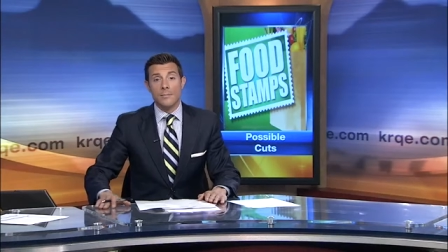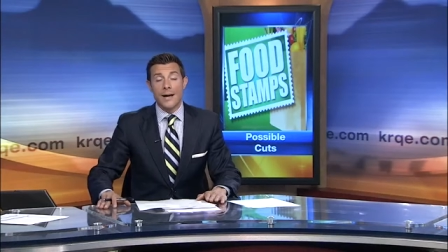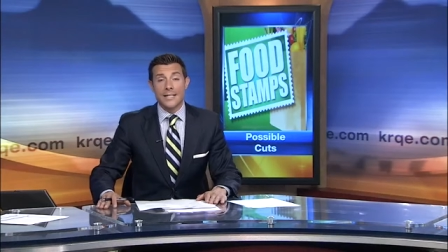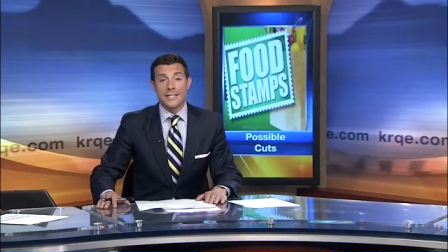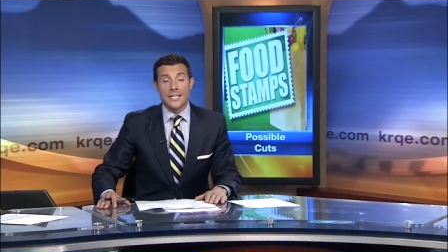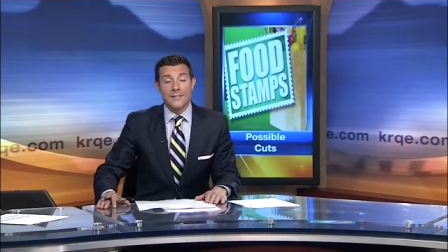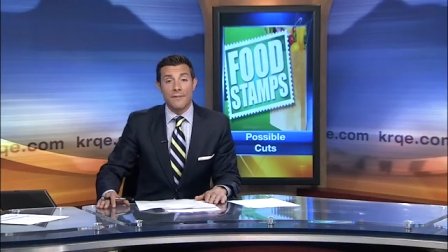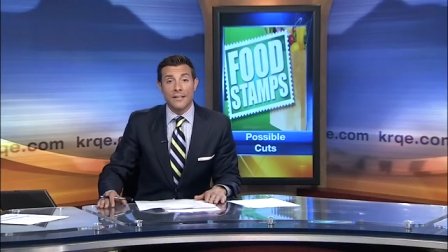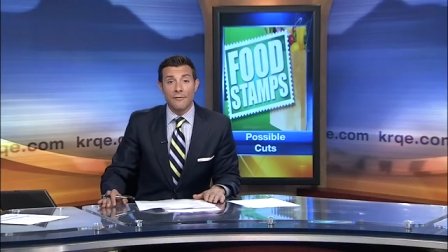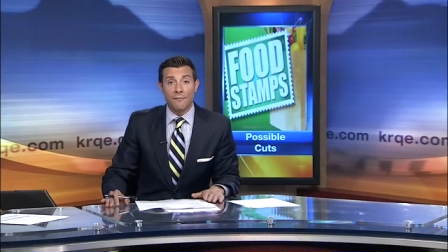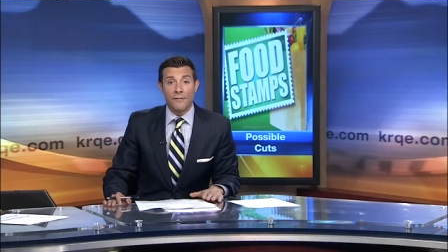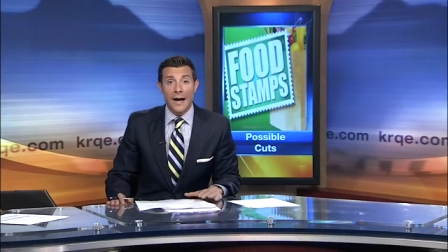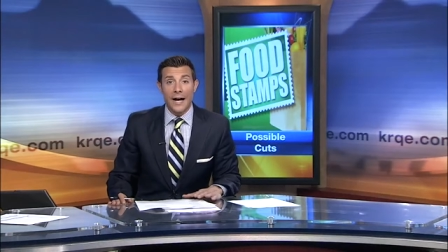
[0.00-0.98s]
About
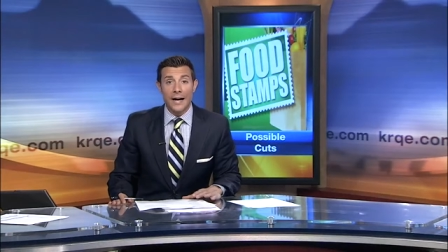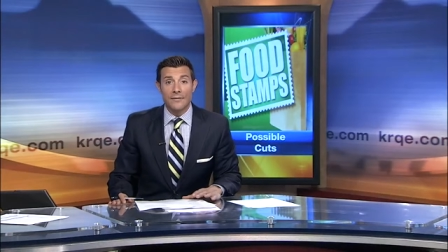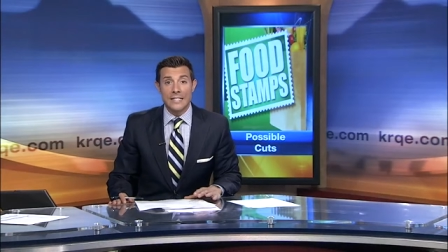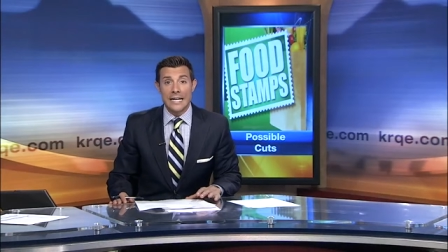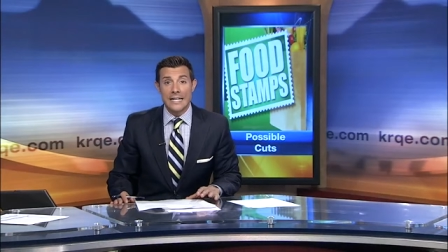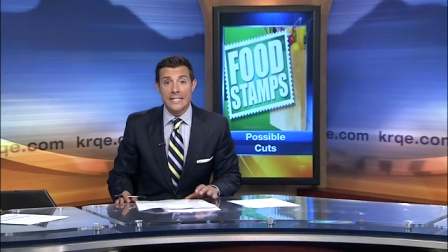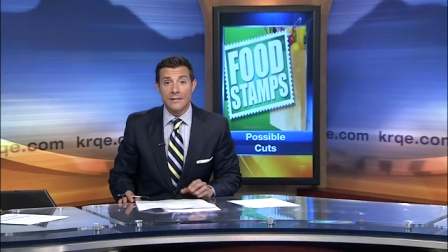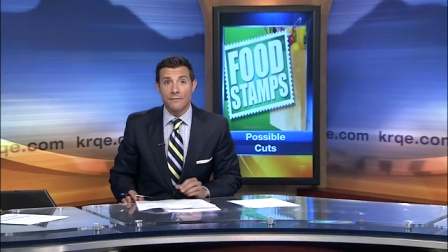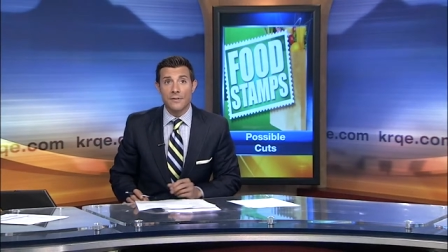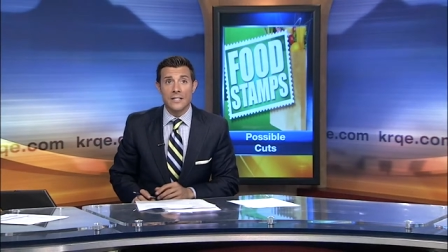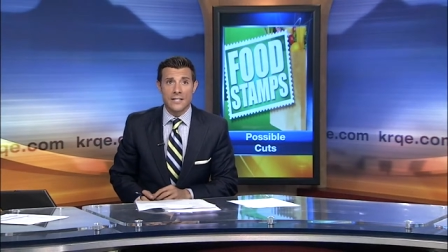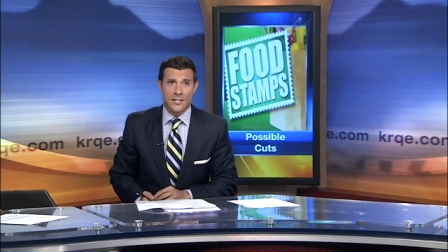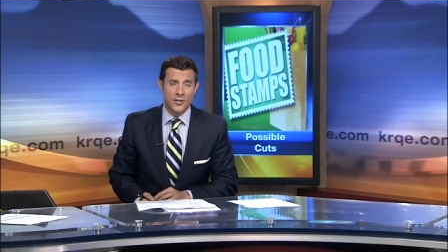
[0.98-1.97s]
655, tens
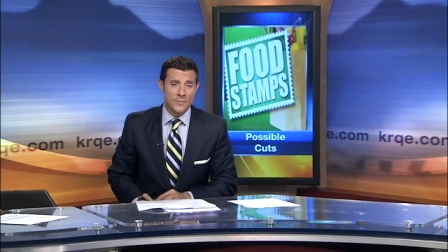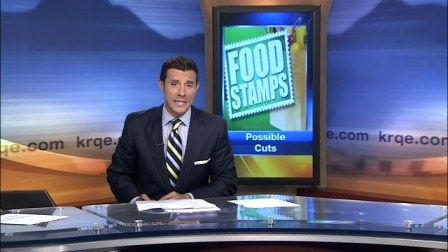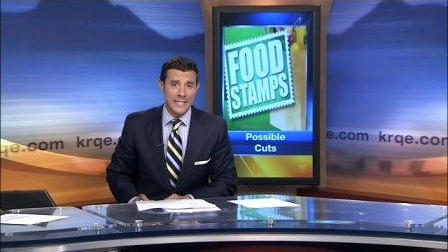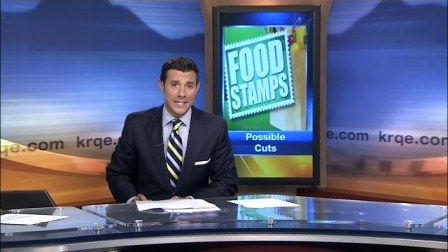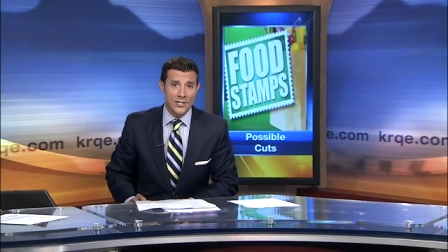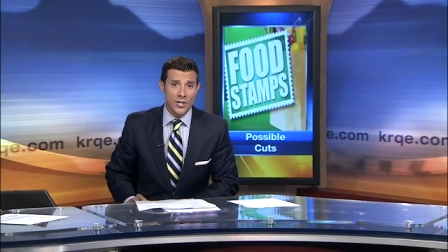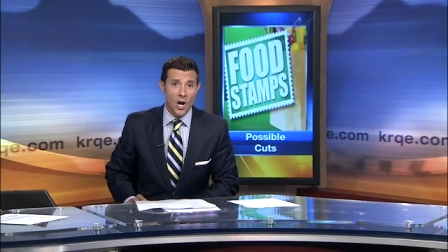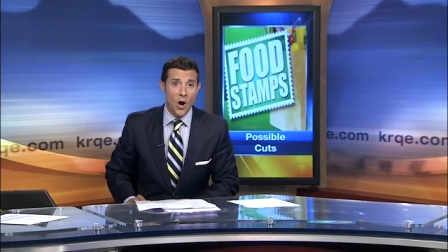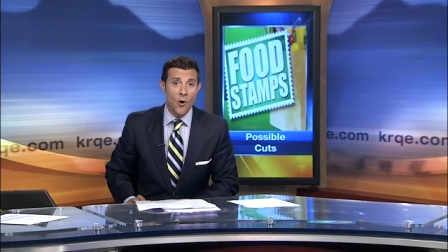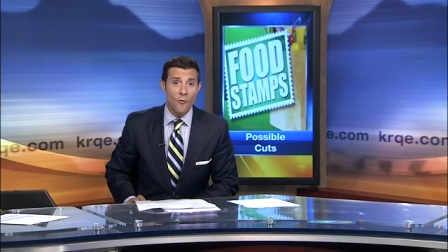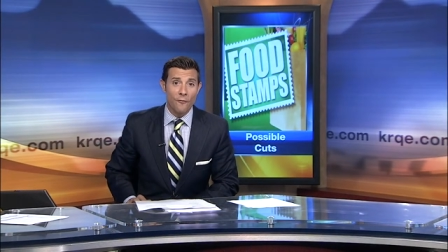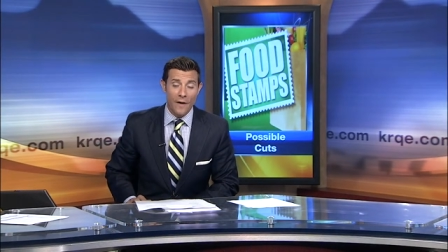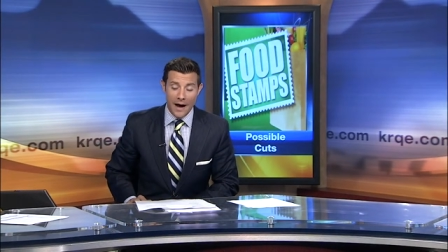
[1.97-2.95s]
of, excuse me,
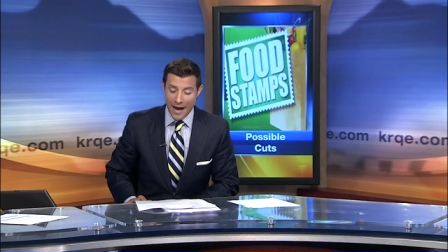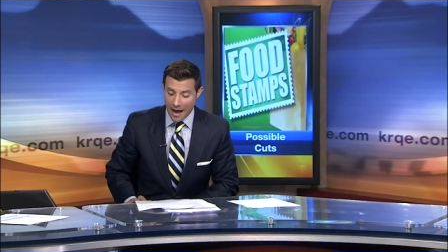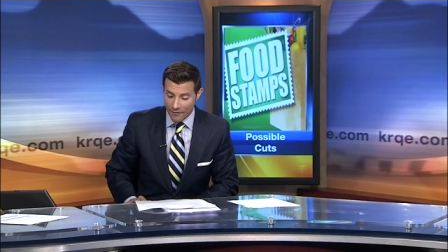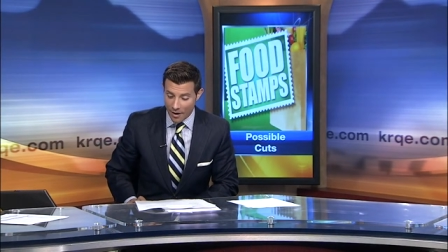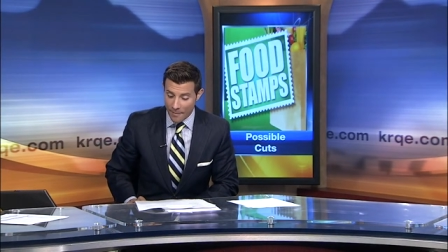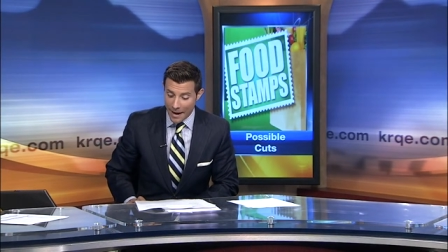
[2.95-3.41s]
605,